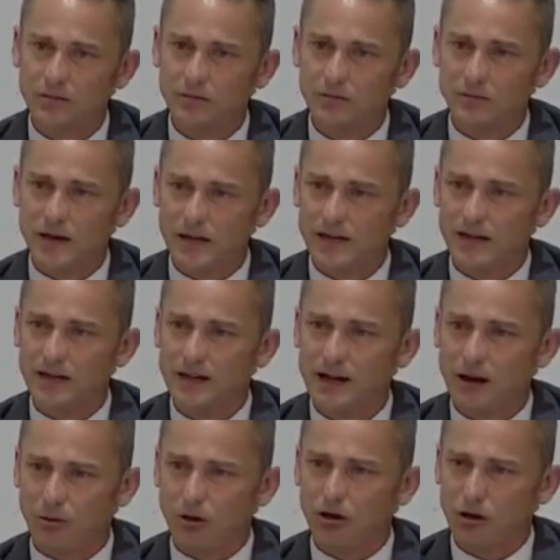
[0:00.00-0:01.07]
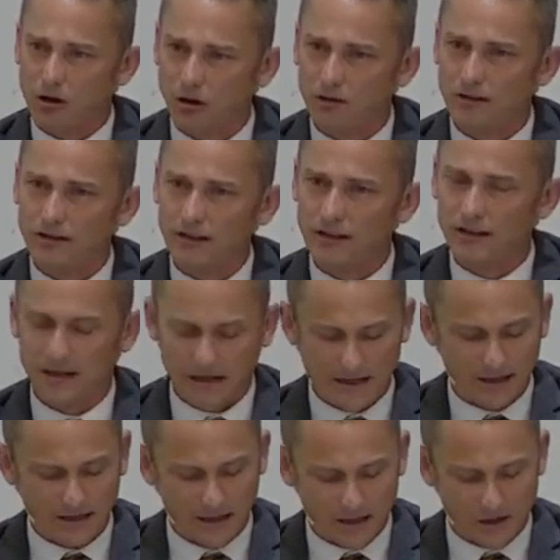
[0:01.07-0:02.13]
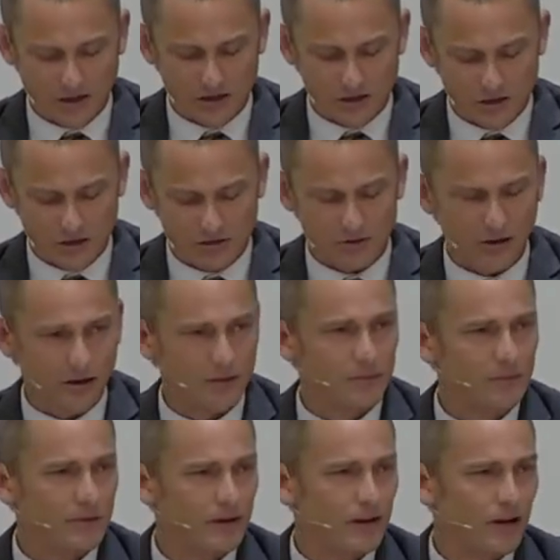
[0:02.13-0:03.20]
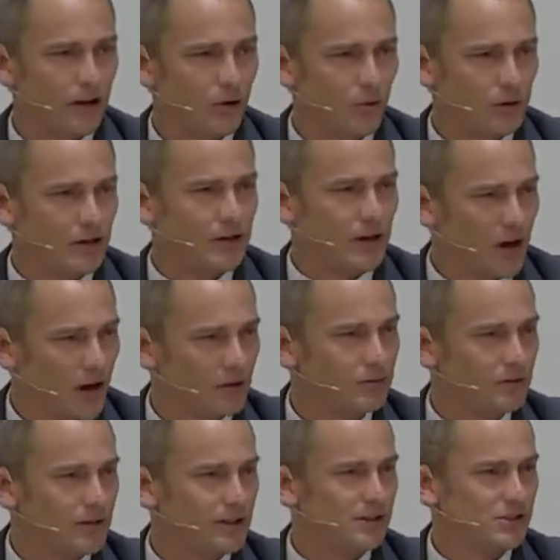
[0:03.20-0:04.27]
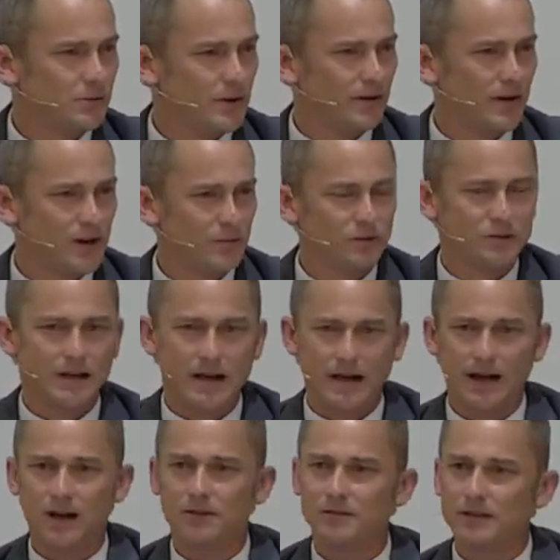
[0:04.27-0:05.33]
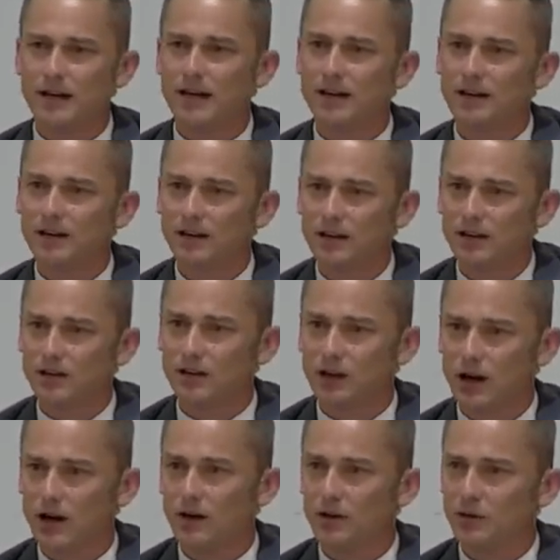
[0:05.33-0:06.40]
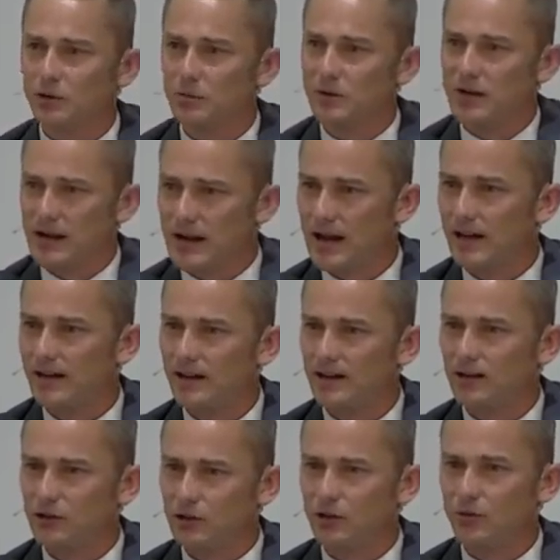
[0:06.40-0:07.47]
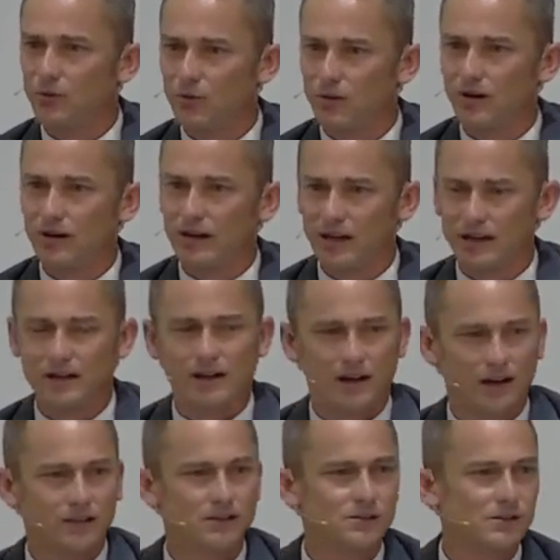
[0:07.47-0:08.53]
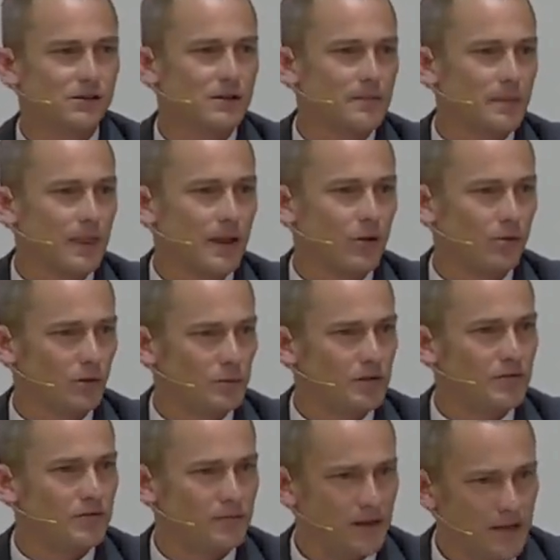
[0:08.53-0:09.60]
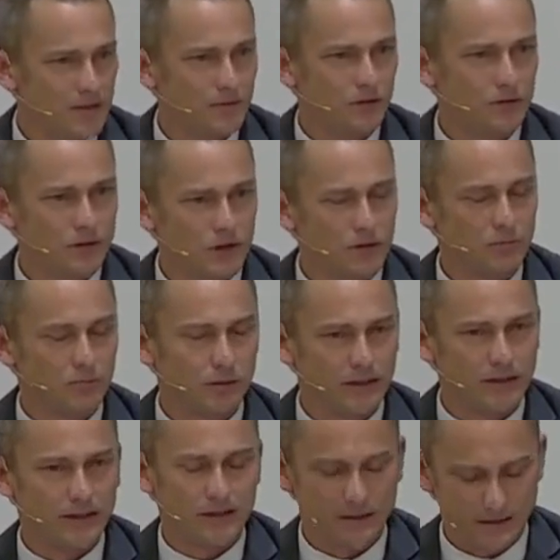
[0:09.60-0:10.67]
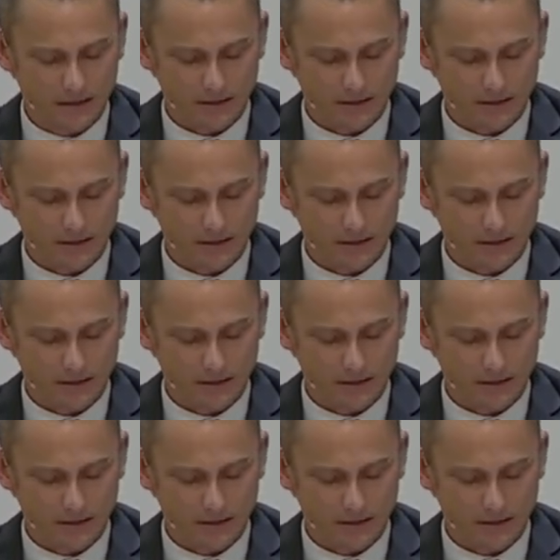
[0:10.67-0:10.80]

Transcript: making our calling and election sure. What confidence we are able to have that the God who began a good work in us will be faithful to complete it.